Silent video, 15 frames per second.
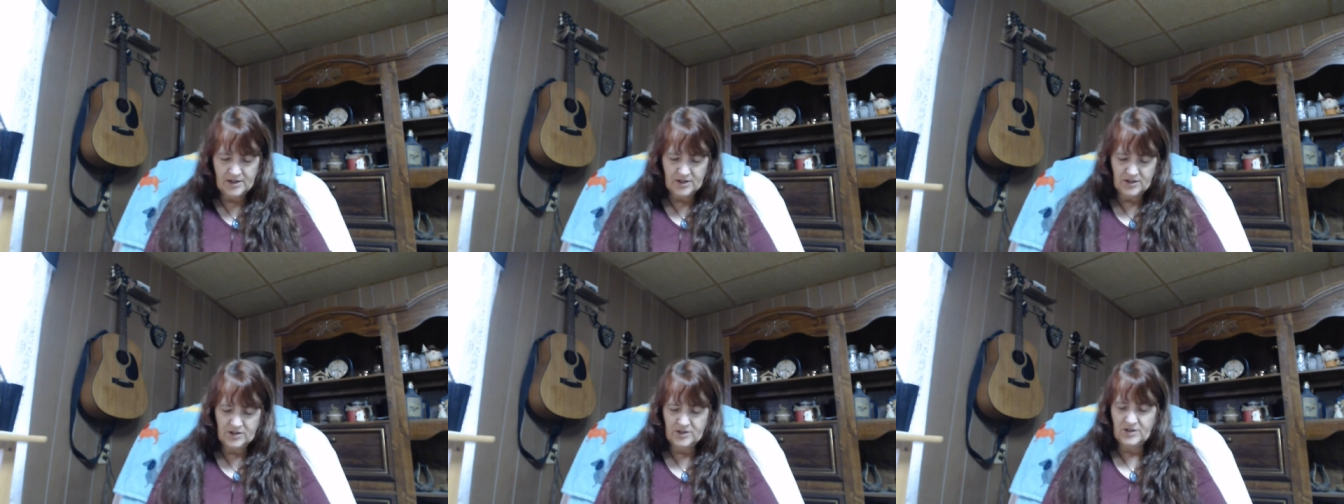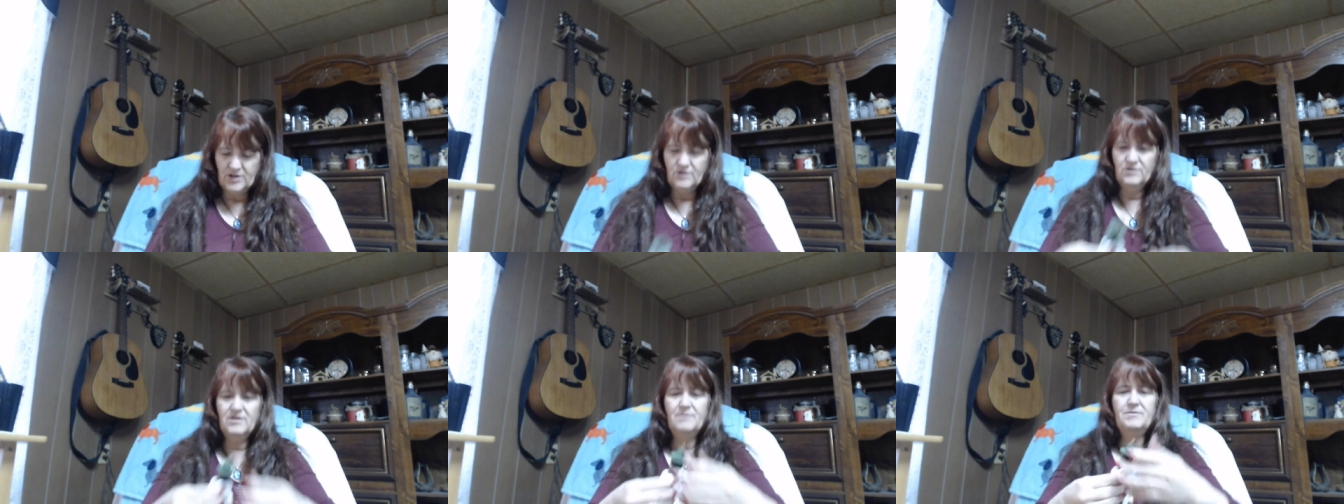So
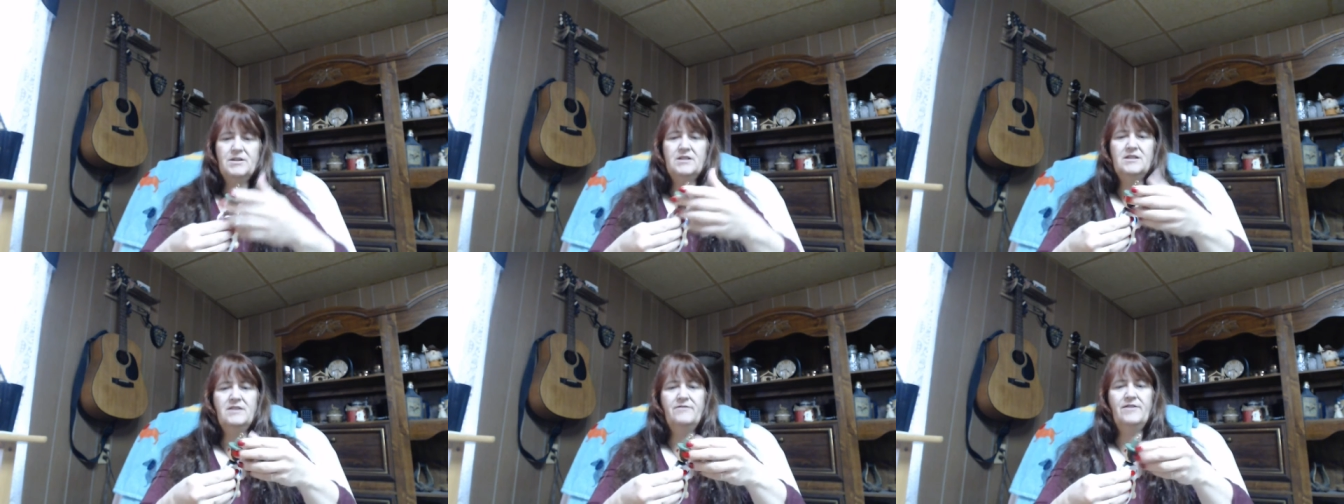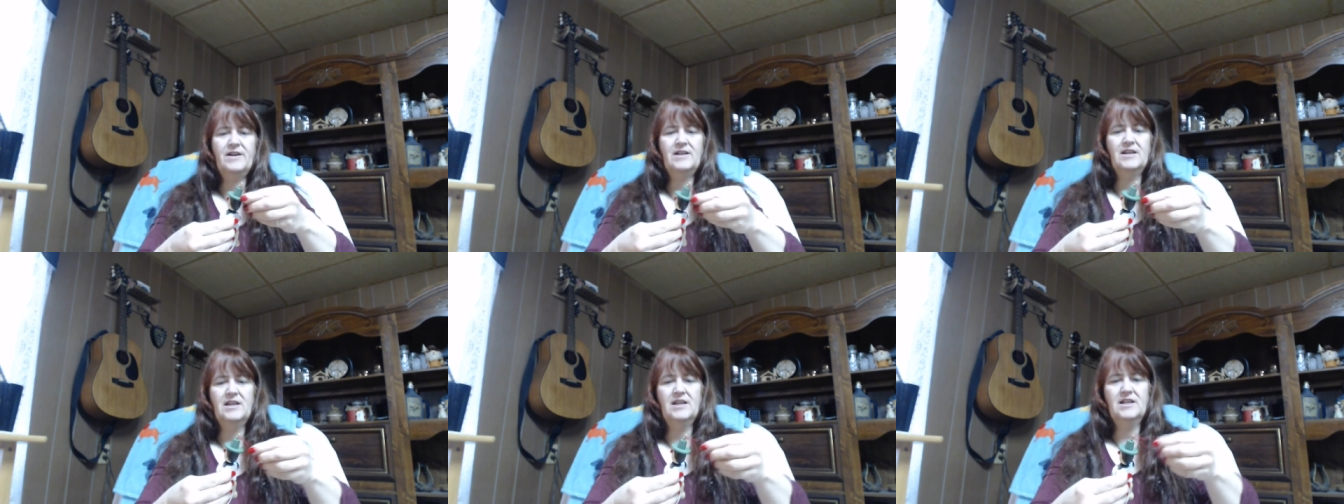let me see if I
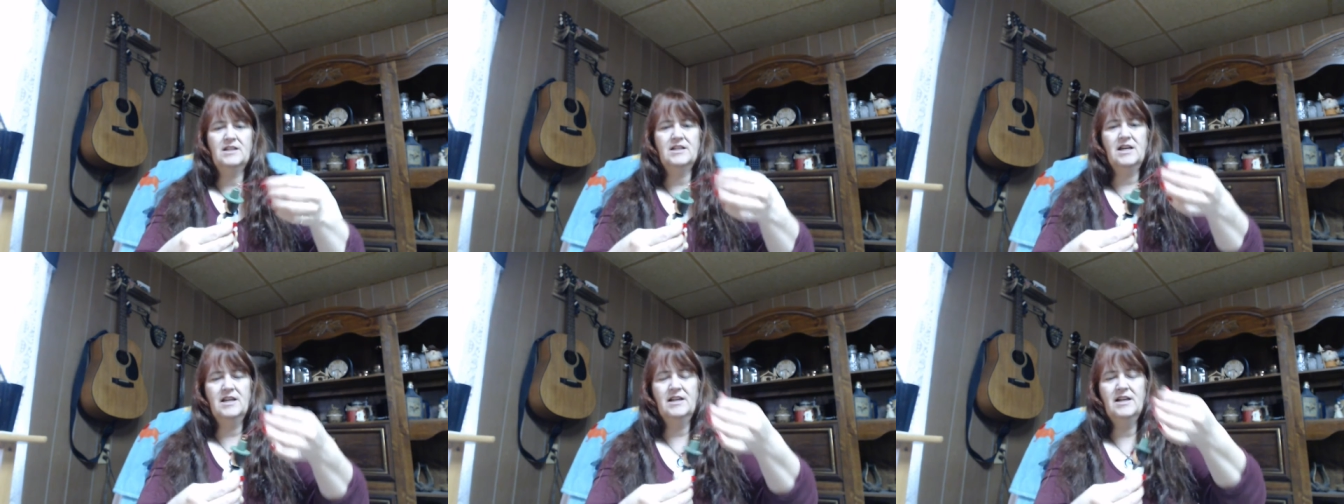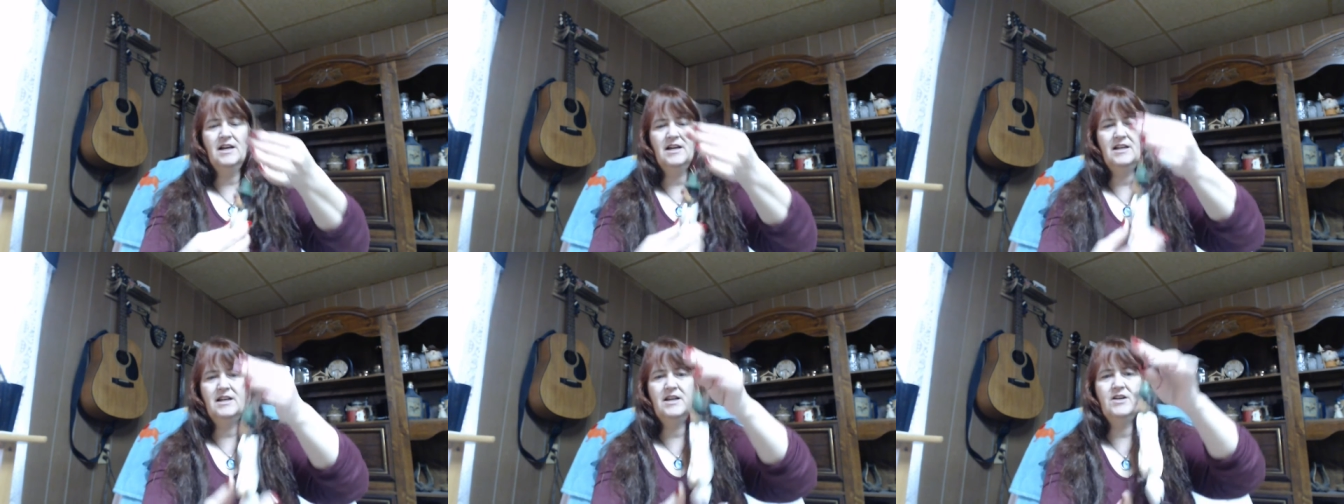can get it done.
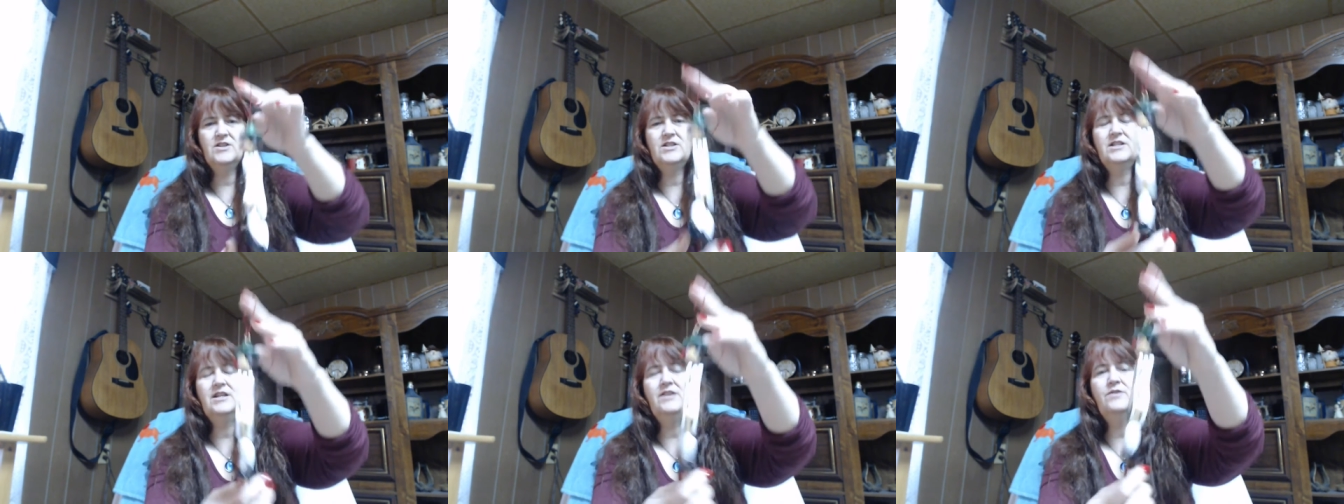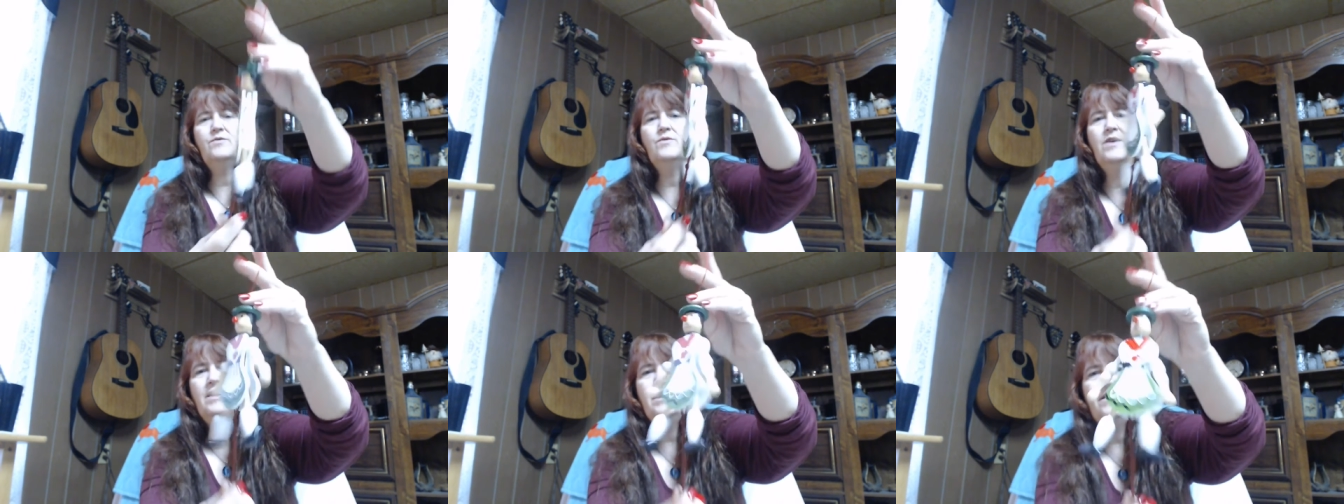Here's another
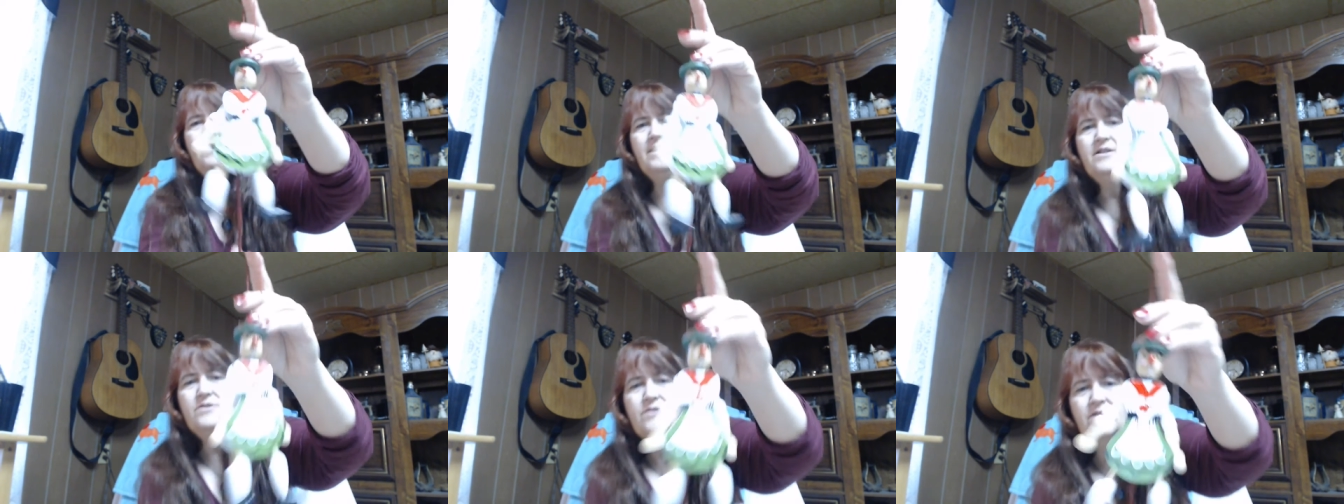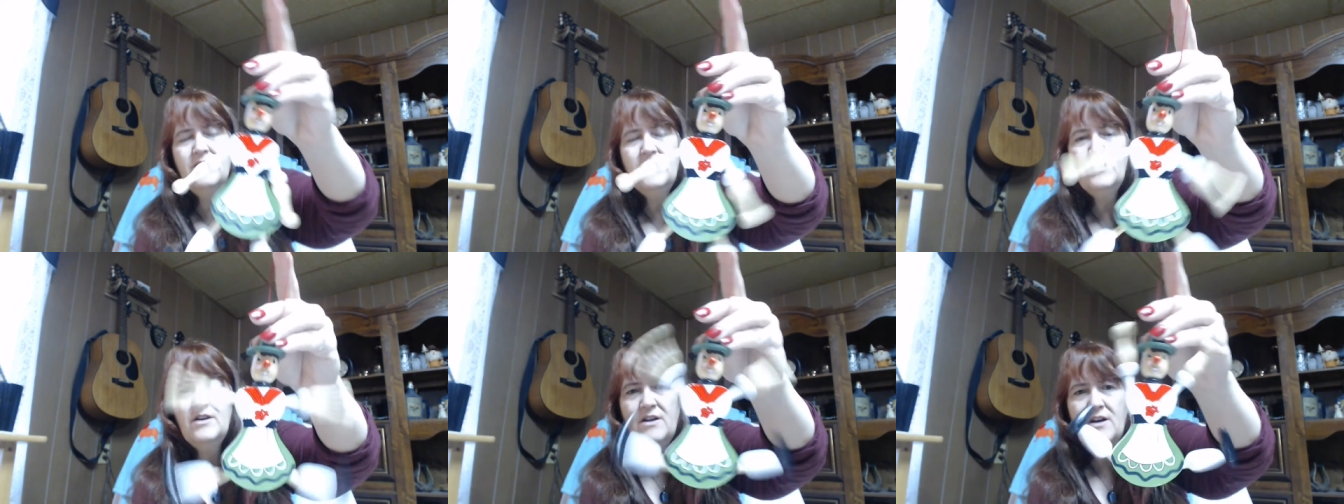one. And these
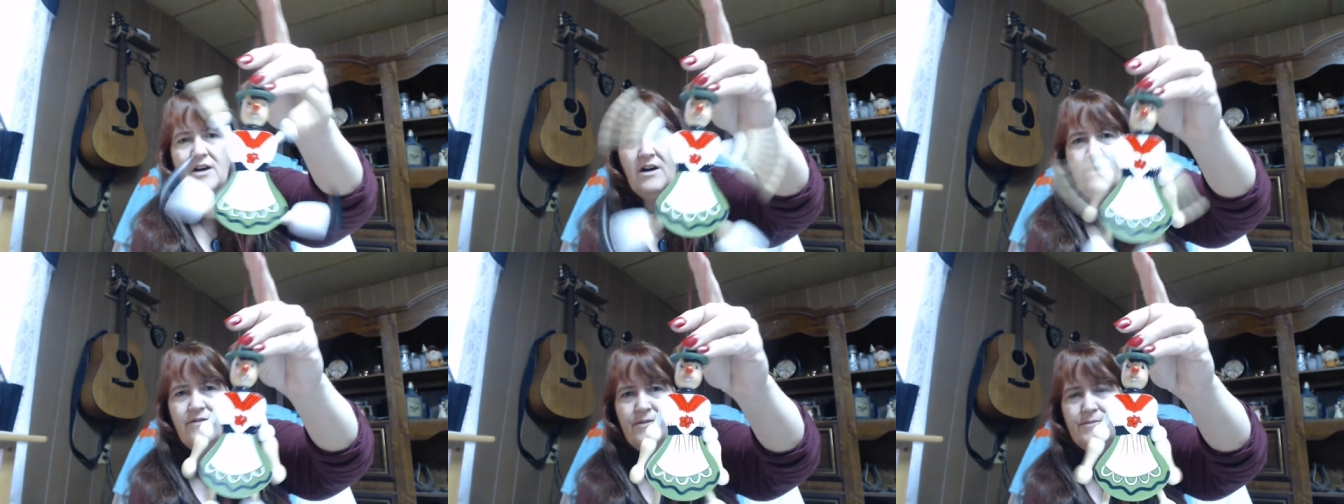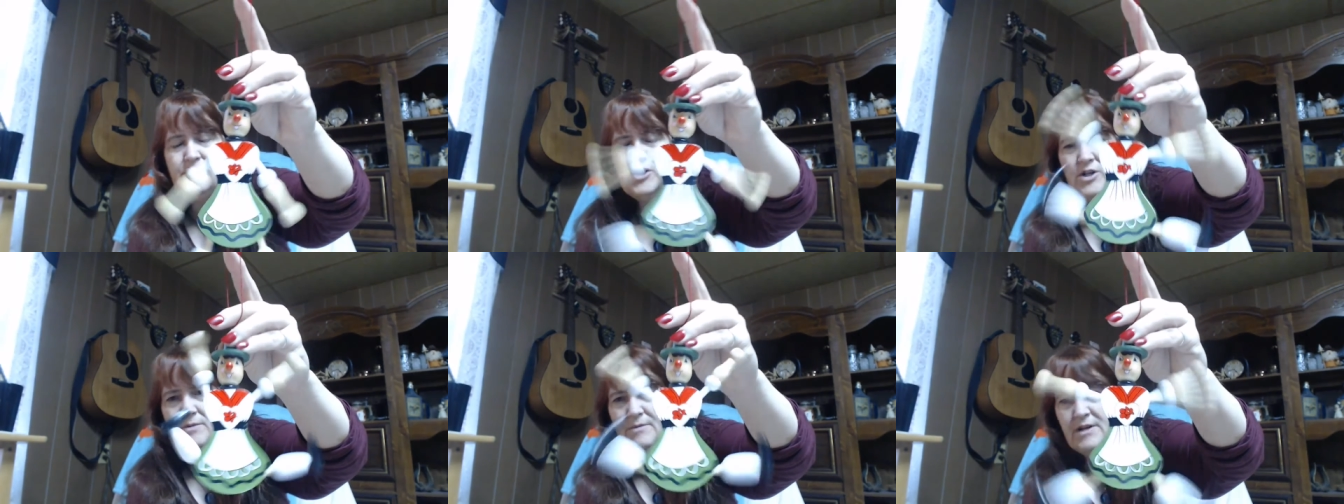are from
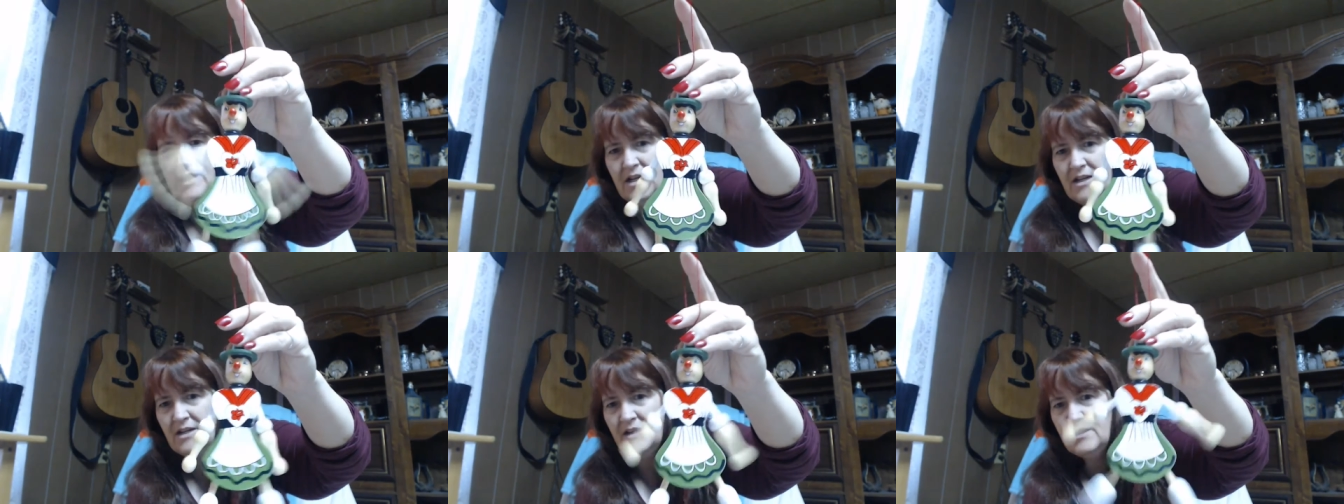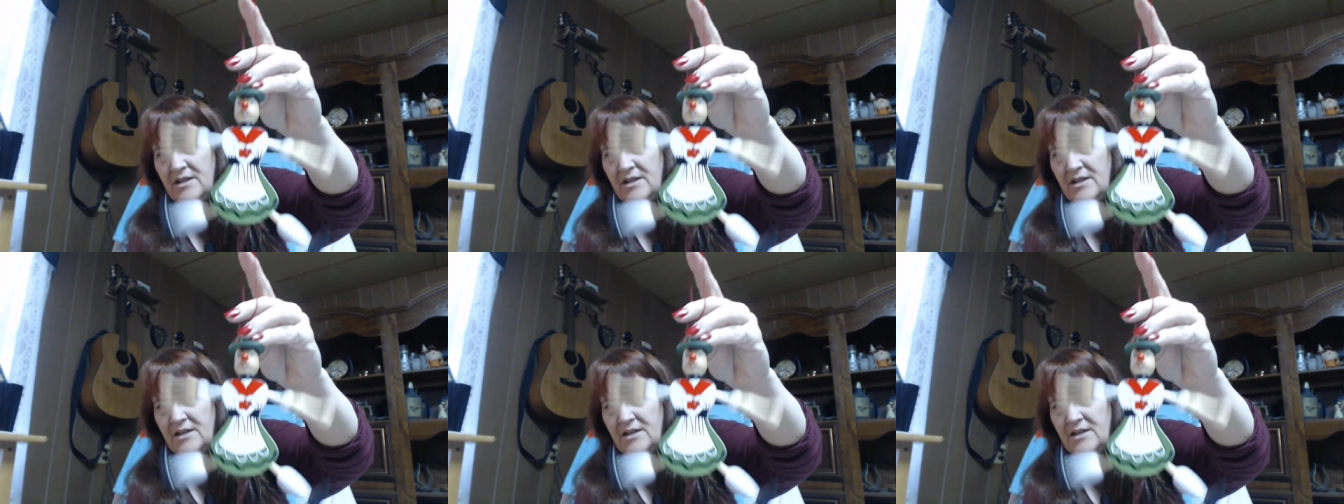Germany.